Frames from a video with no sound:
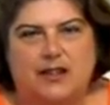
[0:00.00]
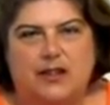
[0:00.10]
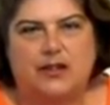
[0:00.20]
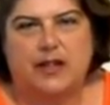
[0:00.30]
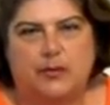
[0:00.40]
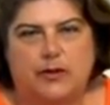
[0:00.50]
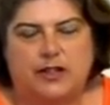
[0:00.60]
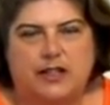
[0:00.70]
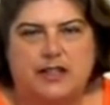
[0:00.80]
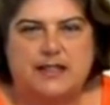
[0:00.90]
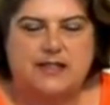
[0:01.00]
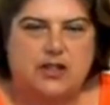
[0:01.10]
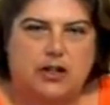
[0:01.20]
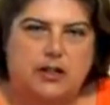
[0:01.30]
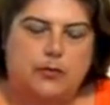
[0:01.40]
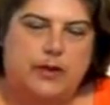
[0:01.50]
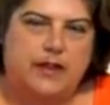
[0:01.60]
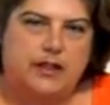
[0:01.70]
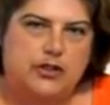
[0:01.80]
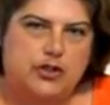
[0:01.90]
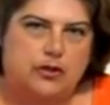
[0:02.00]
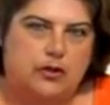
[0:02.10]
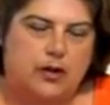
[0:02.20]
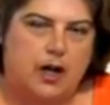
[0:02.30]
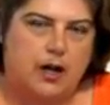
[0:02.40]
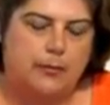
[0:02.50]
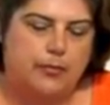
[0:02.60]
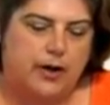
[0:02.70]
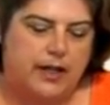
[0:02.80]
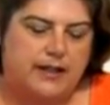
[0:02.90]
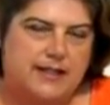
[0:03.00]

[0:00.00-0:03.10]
Okay, we're going to get started with the initial um, braid.